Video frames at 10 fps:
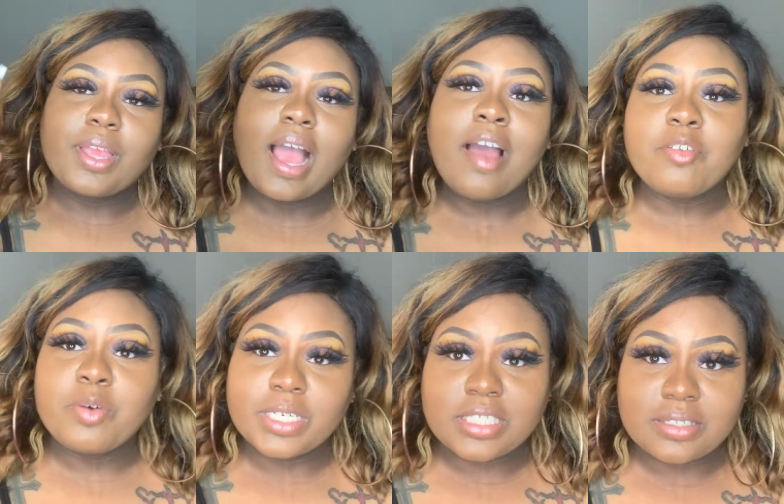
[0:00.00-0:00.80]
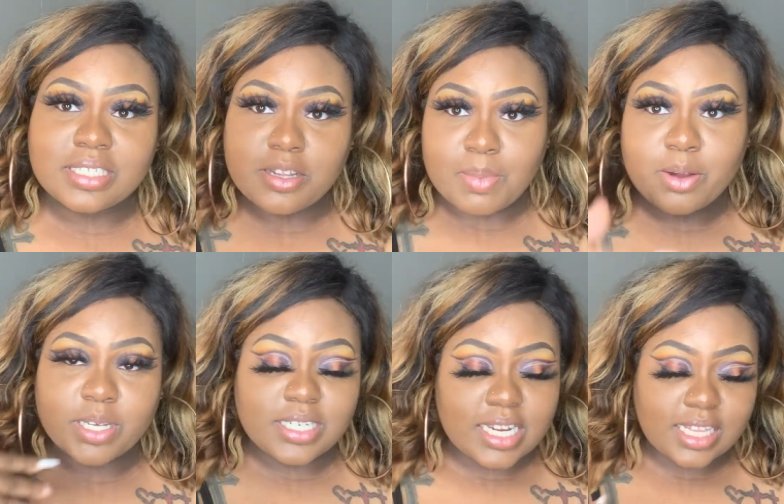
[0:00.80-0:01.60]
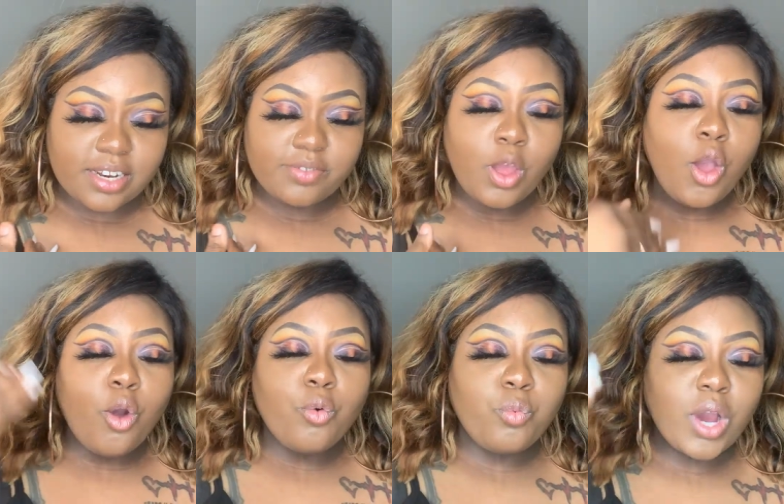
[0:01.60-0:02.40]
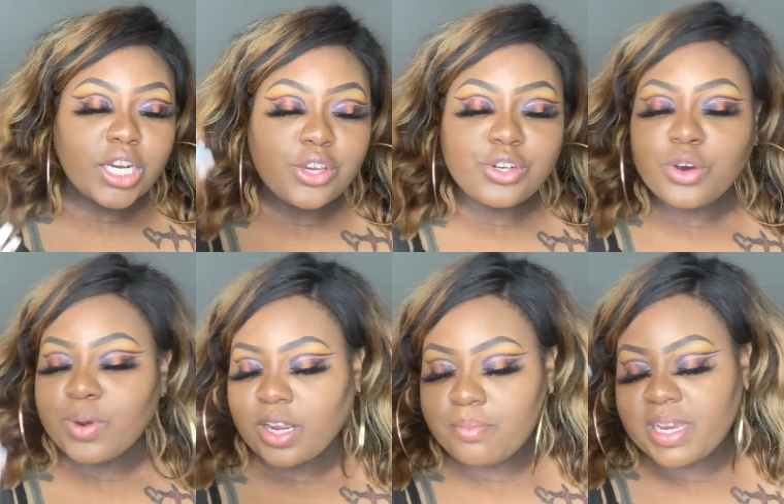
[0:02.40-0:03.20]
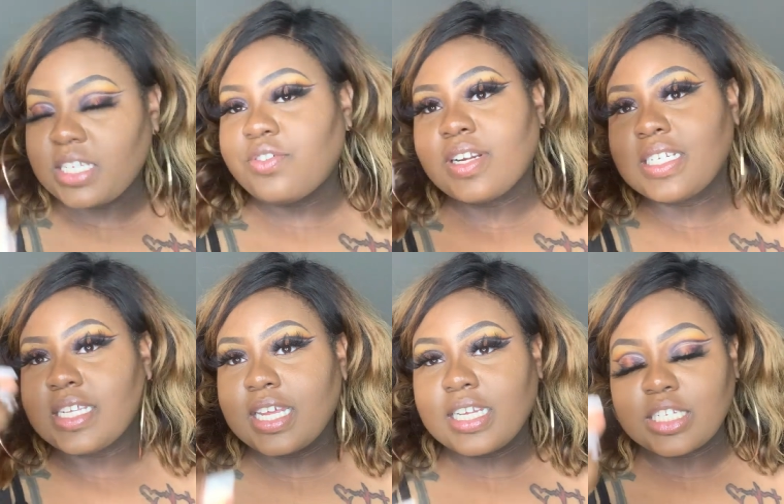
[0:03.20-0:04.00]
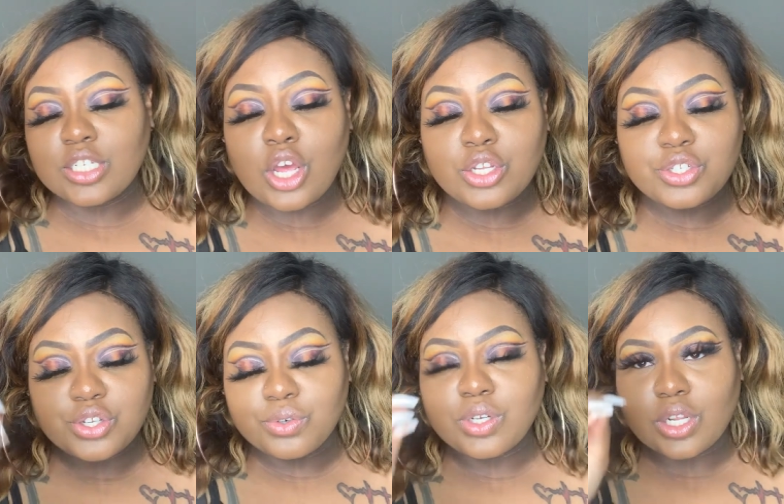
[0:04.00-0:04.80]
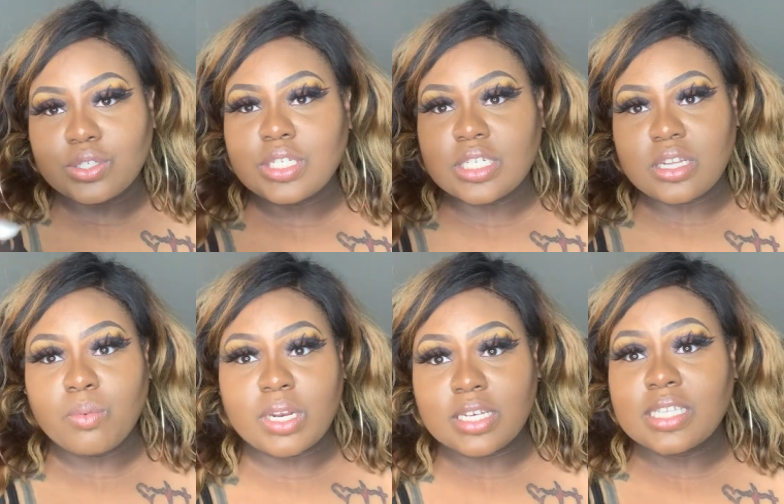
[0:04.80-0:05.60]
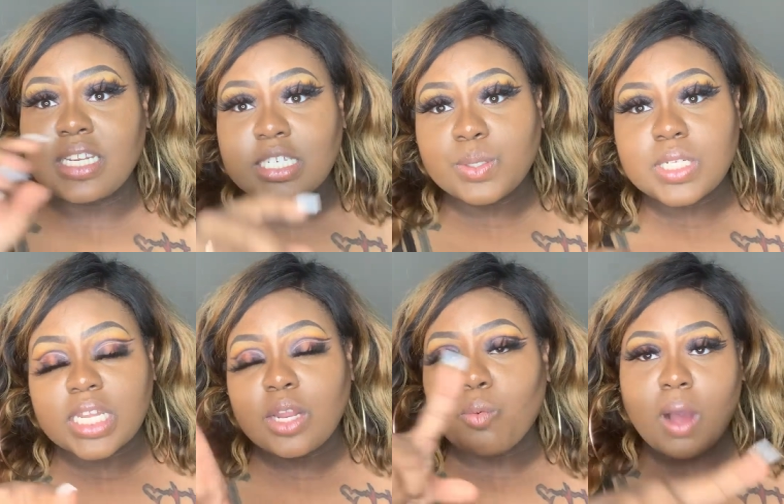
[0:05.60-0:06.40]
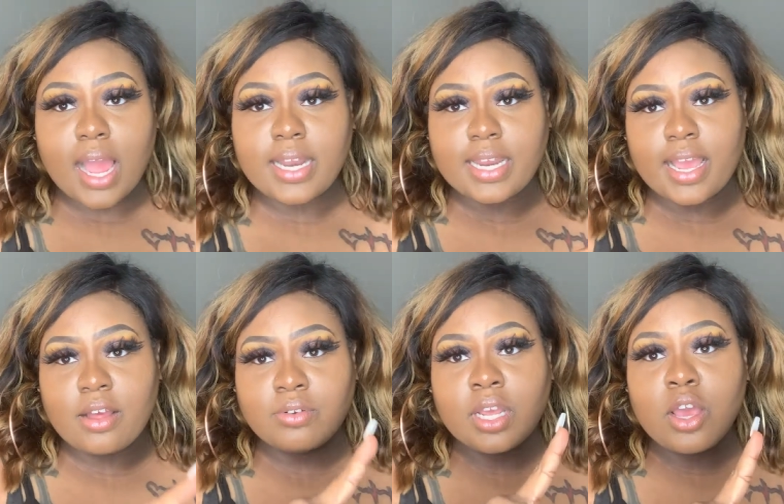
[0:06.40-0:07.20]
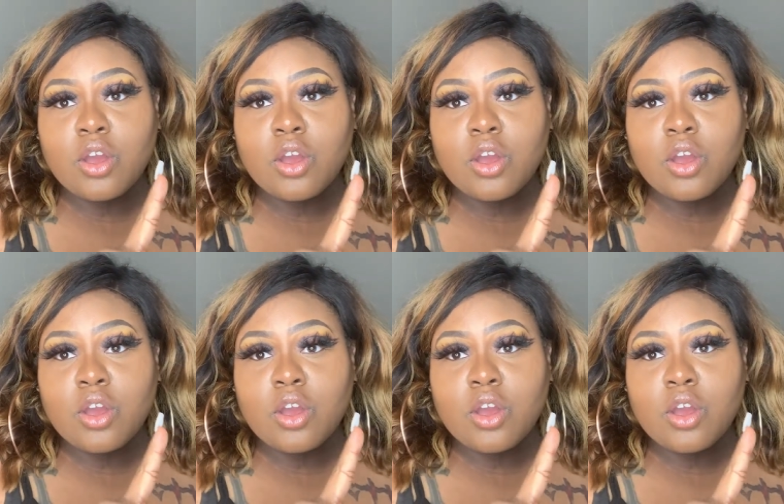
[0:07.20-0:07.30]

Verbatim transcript: i have a question so my question at the end of what do you do when your best friend is getting too close to someone else. And this was in the wind down.